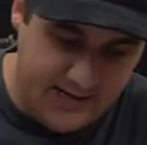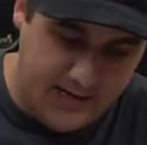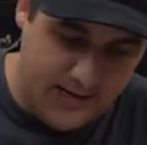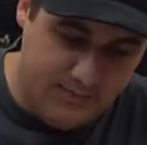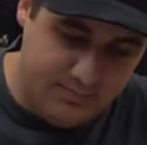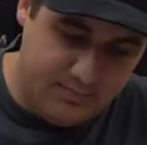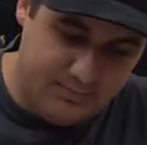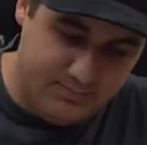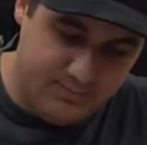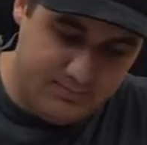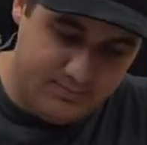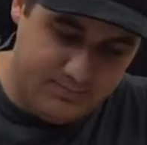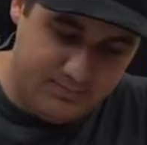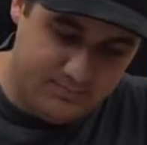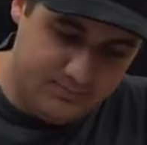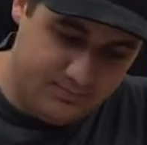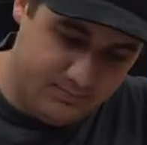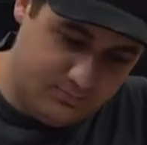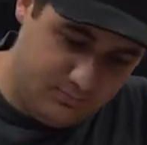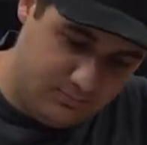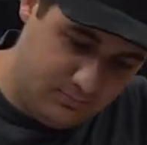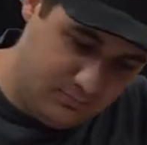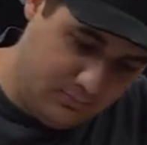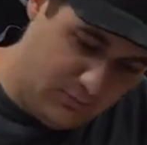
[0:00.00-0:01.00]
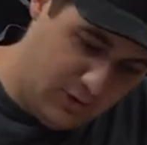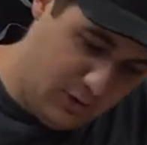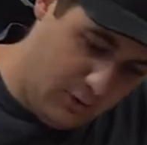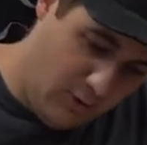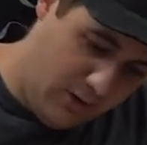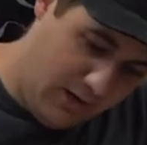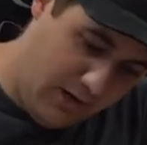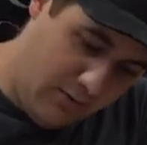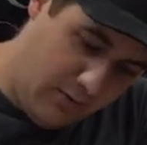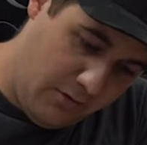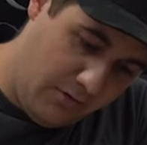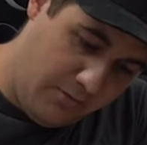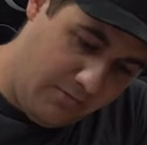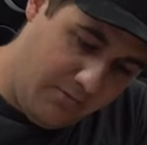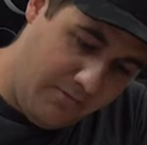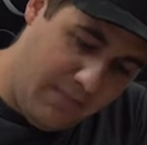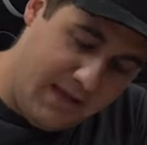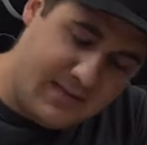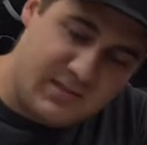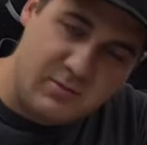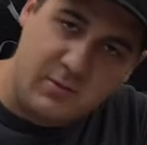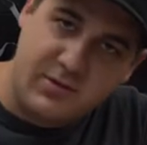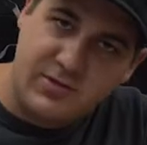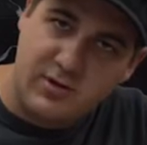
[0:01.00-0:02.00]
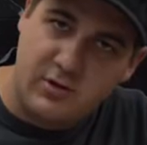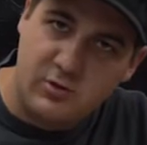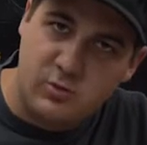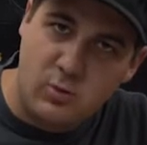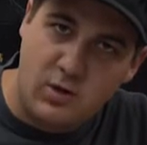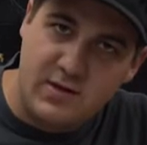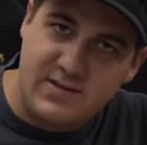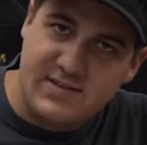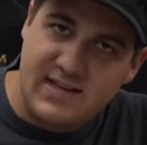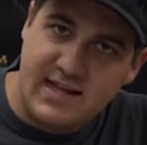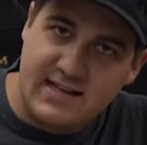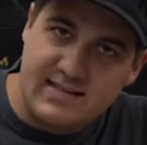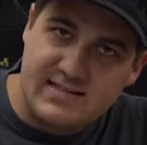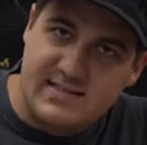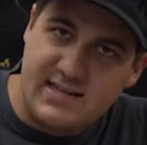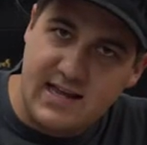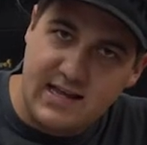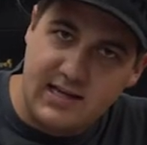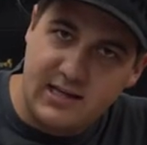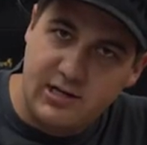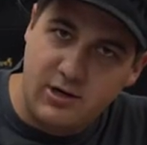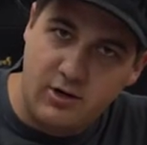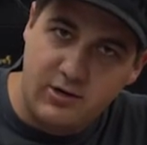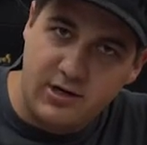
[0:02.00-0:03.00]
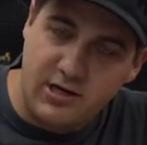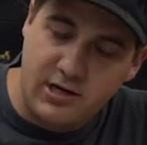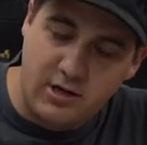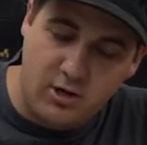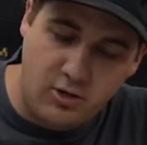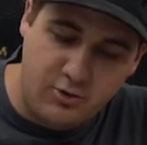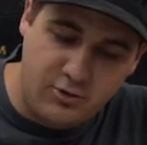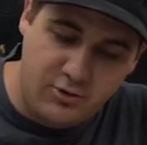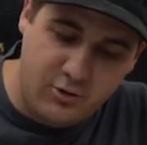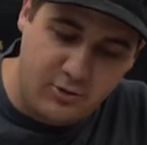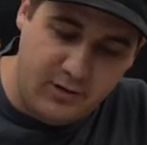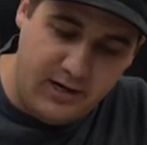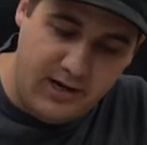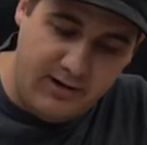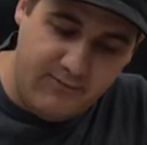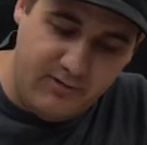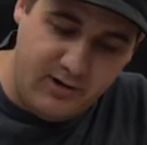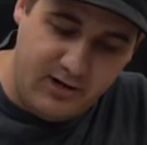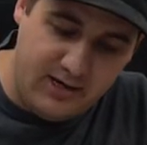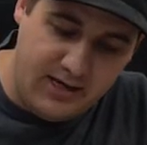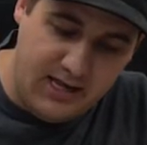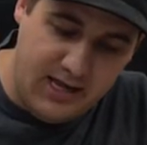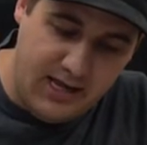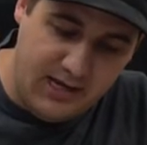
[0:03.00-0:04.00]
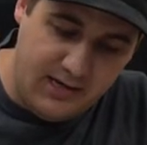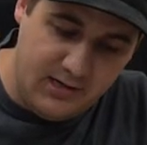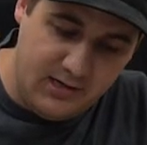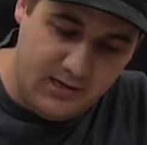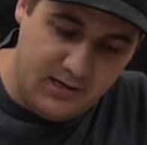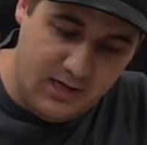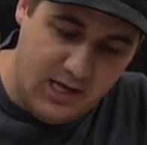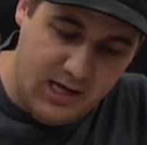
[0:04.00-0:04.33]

up. You don't want anyone messing with those. Once that's set, you don't need to go do it ever again.